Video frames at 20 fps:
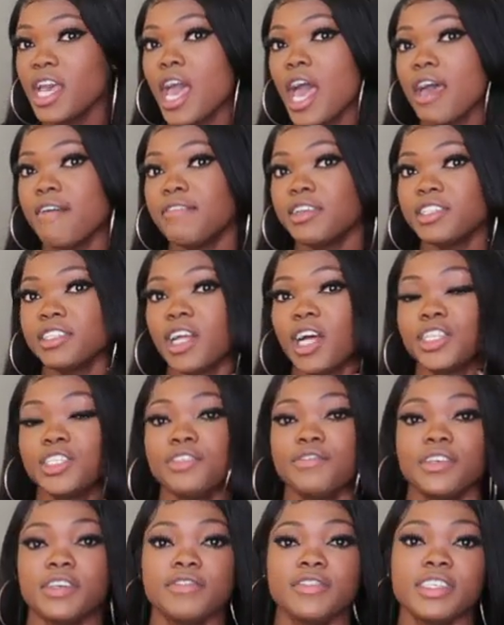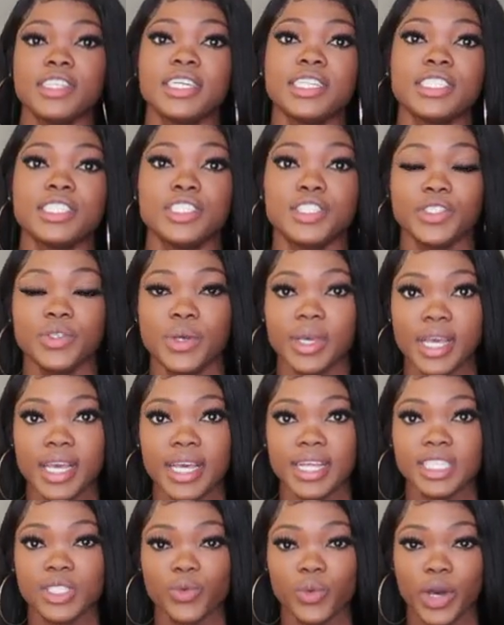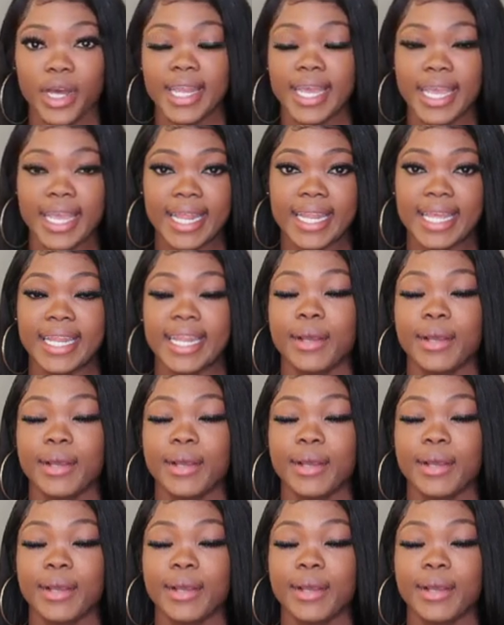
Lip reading: And if it's not 250, then it's 180,